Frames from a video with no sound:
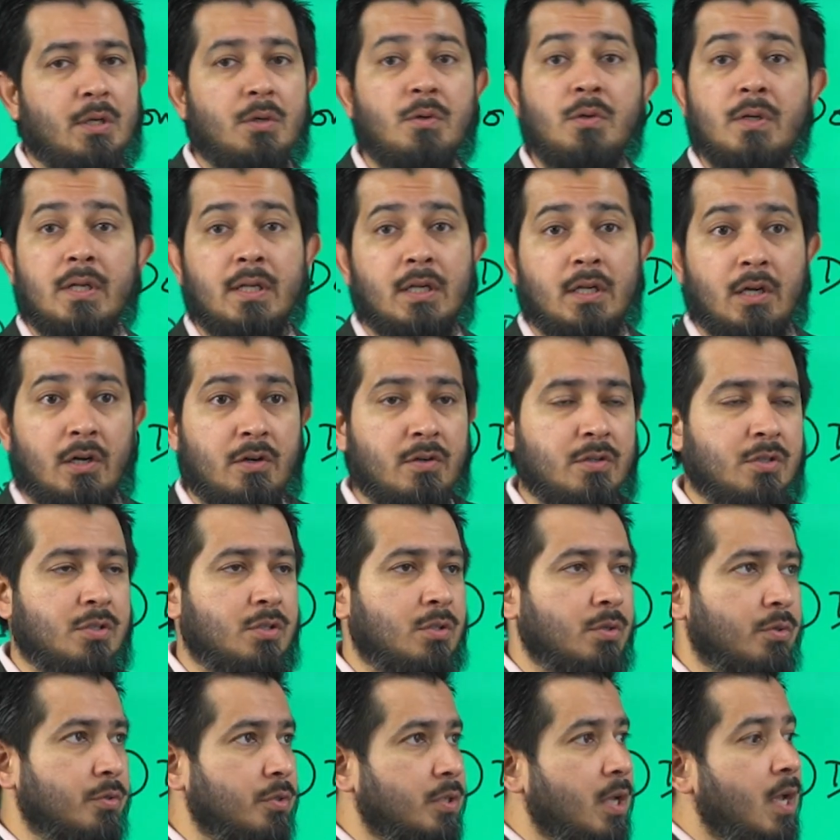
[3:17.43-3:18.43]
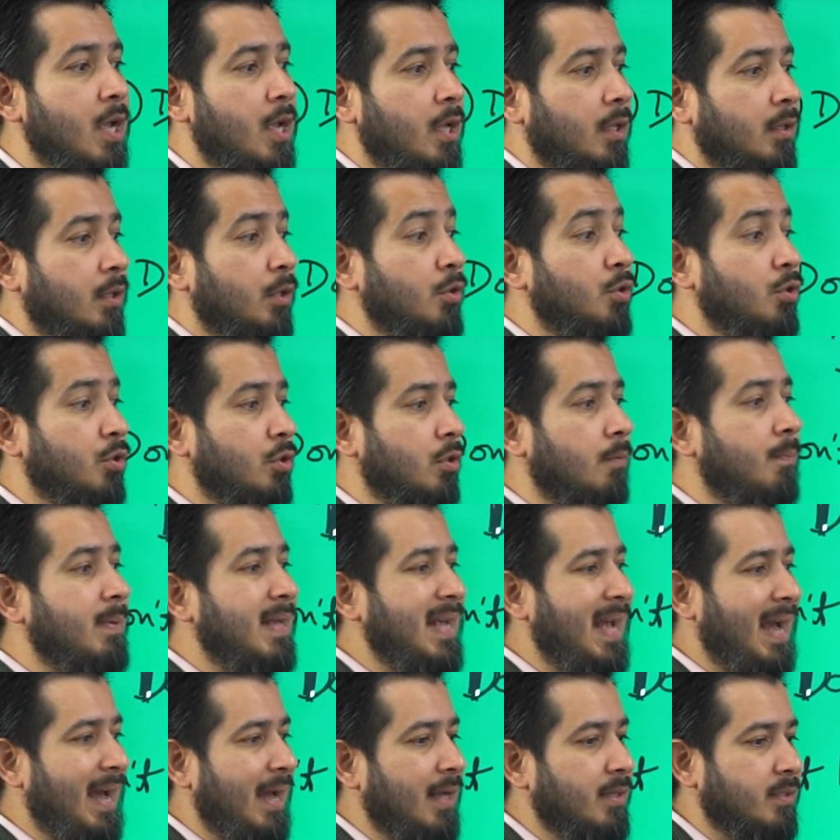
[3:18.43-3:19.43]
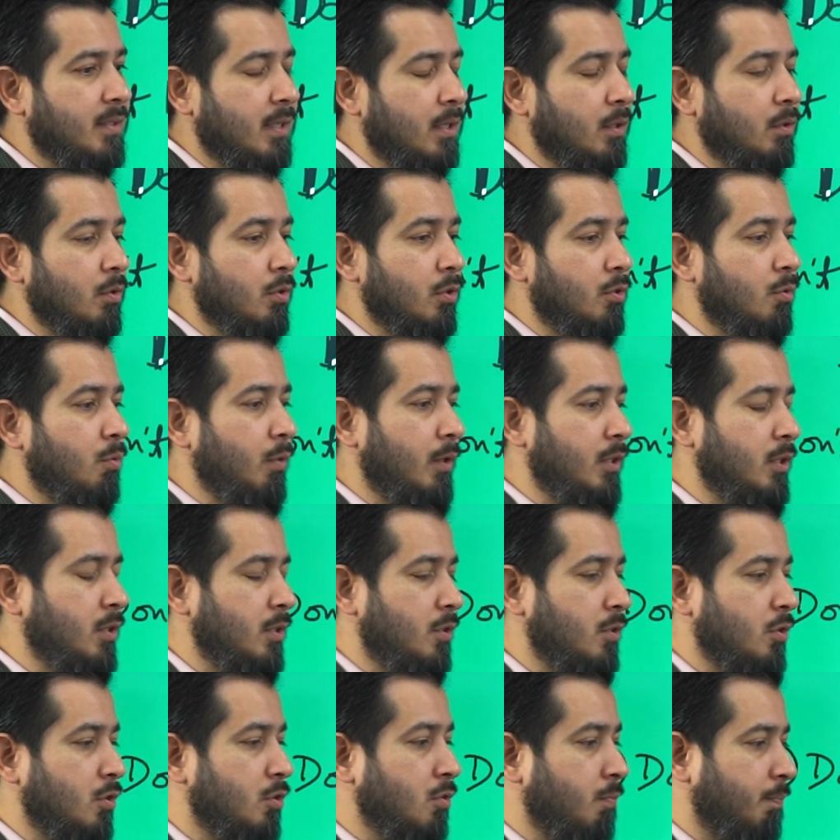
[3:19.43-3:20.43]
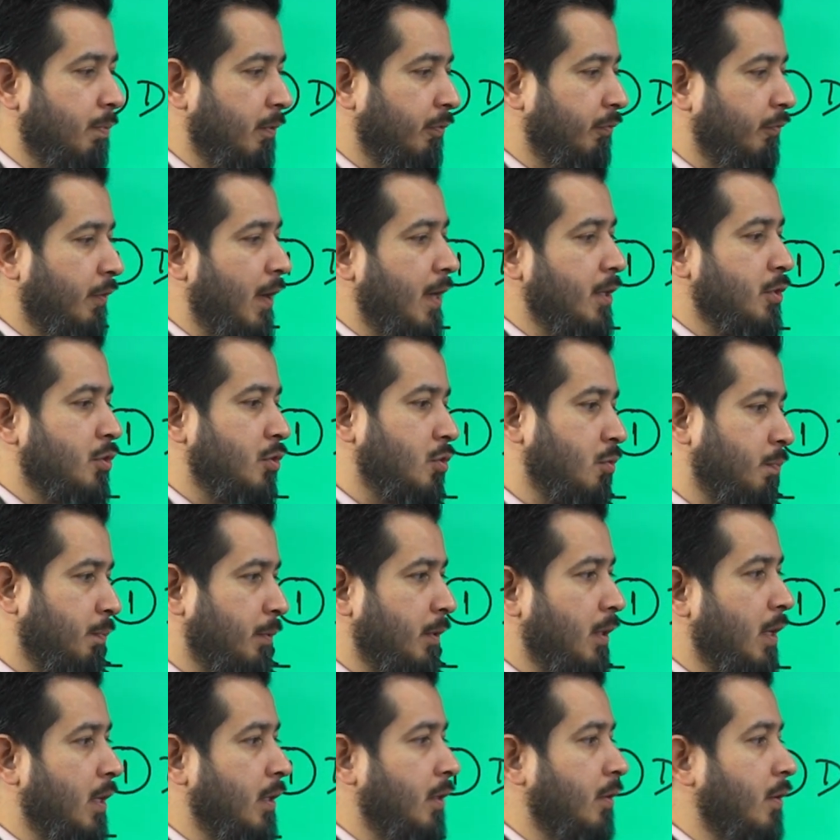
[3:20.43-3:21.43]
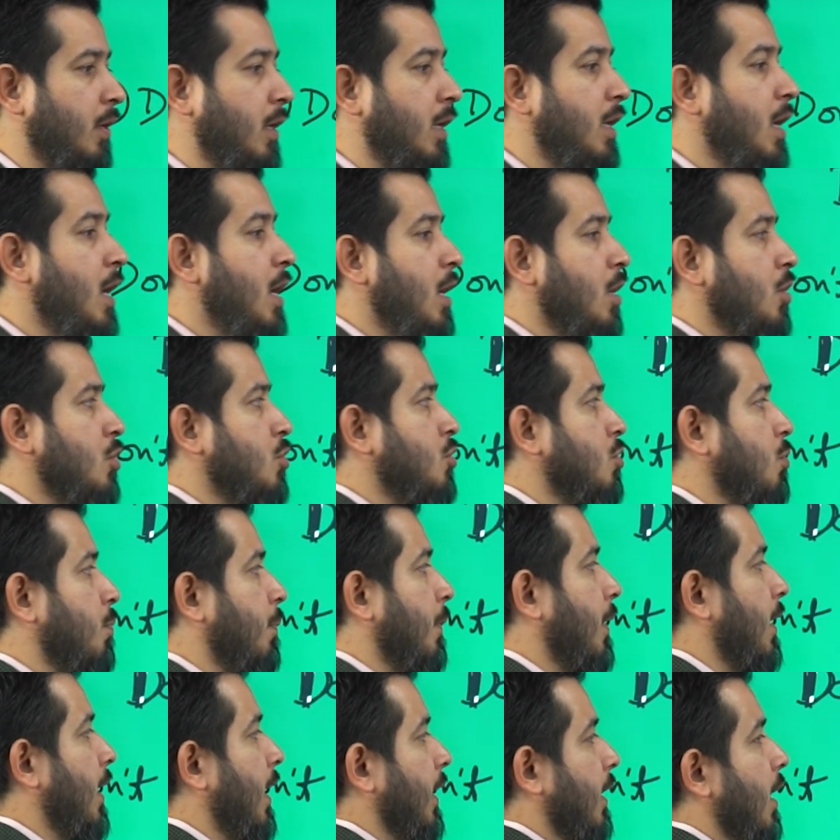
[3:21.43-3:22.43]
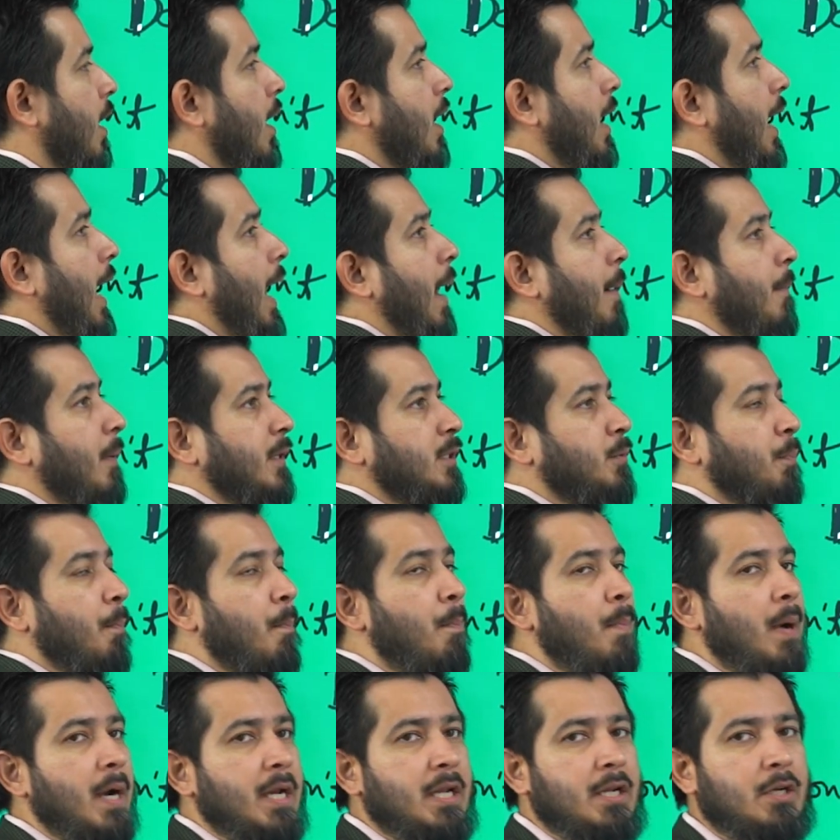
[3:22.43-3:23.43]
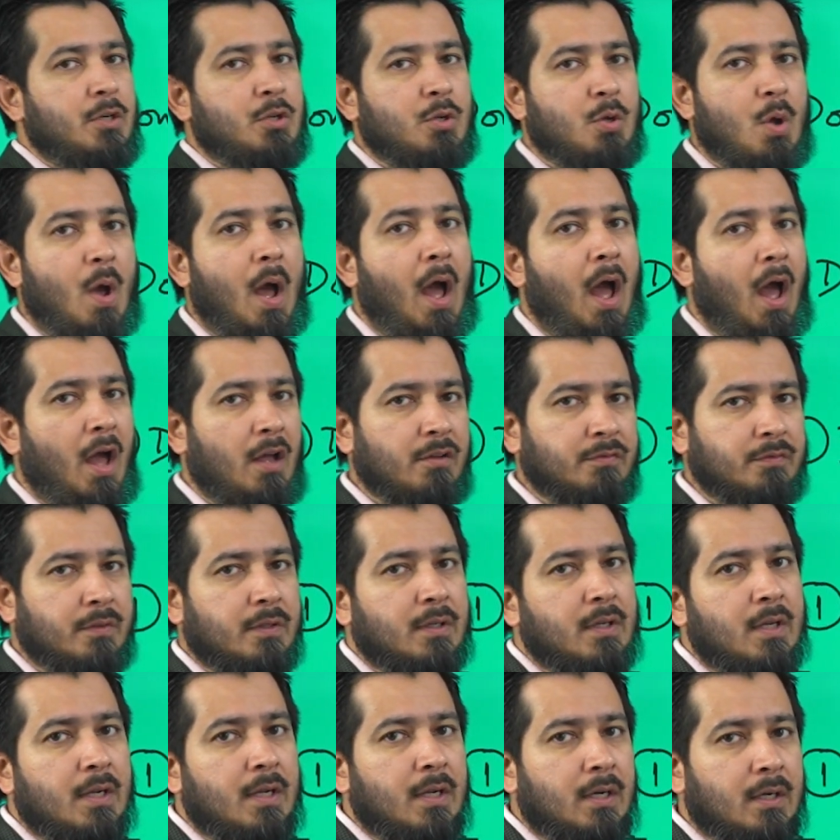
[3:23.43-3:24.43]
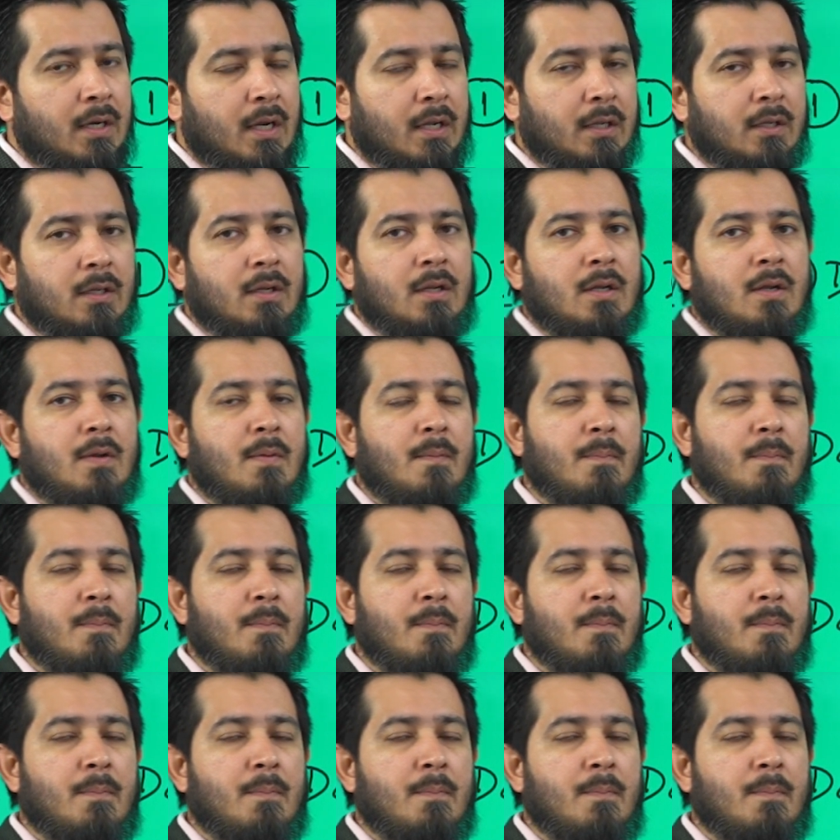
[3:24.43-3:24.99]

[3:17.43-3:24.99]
I don't encourage those, that you should be asking those questions super fast, super hungry, super like, how much money do you have, right?